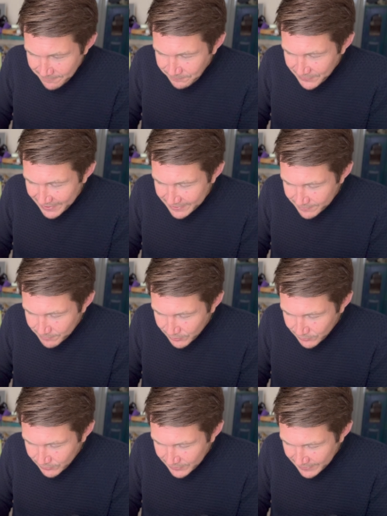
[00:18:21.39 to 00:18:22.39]
Then the
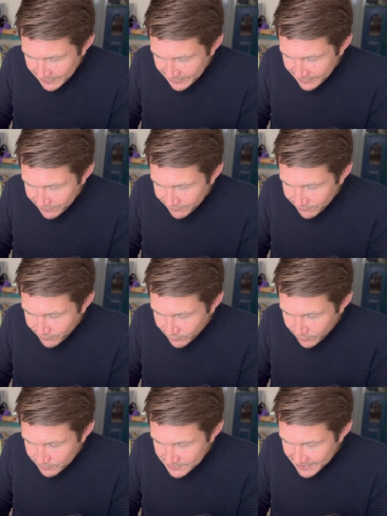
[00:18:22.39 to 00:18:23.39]
moon
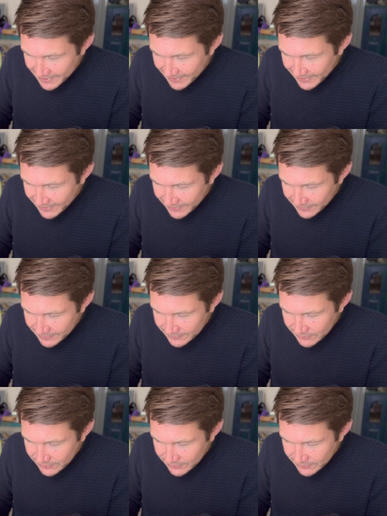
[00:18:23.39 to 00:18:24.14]
forms a...